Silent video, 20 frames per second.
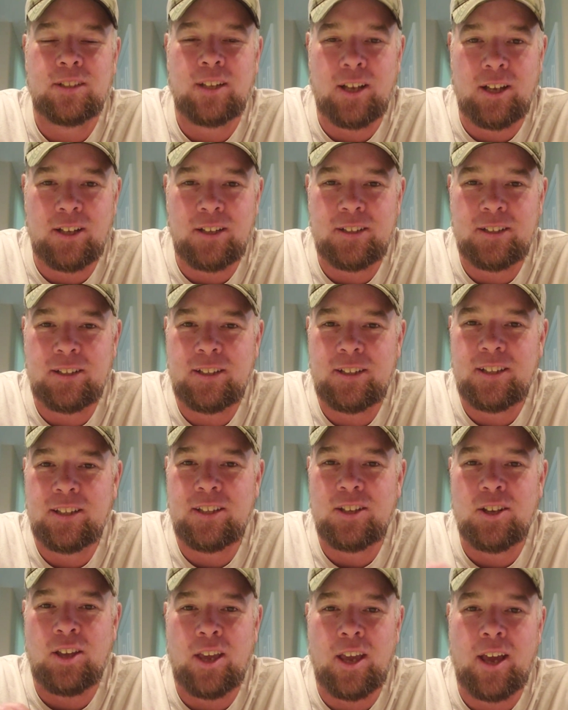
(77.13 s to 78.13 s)
Now
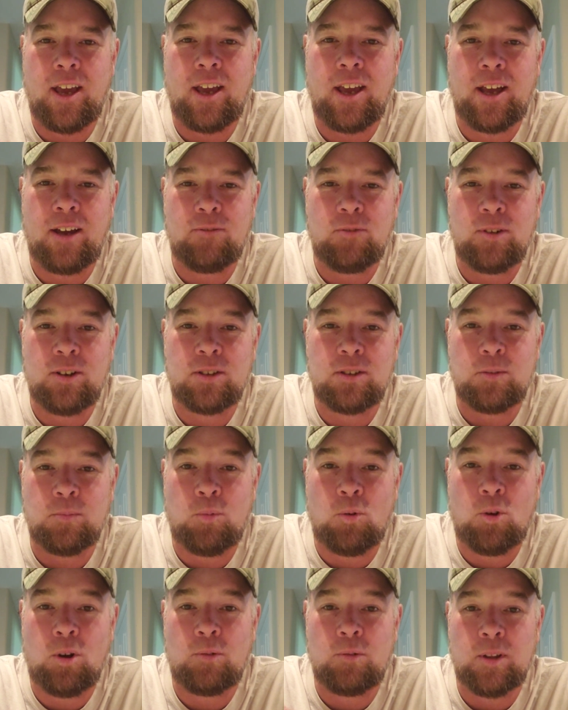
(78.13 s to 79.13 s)
you can't have rear
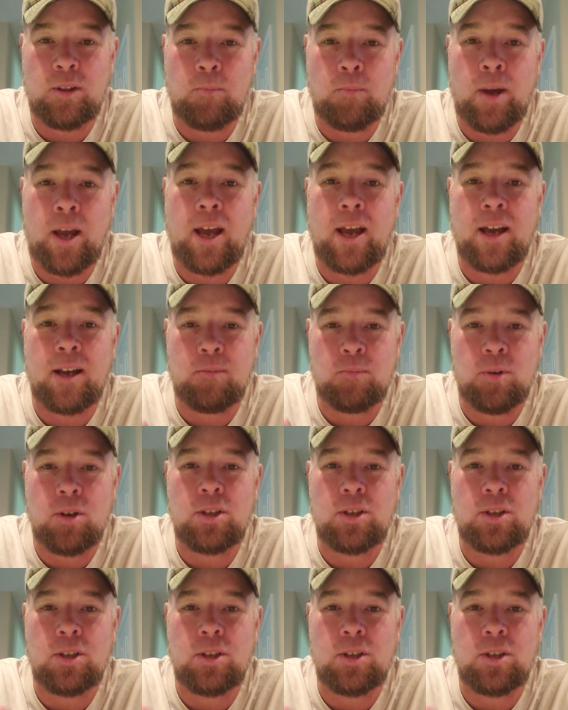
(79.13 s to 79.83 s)
support with a bag,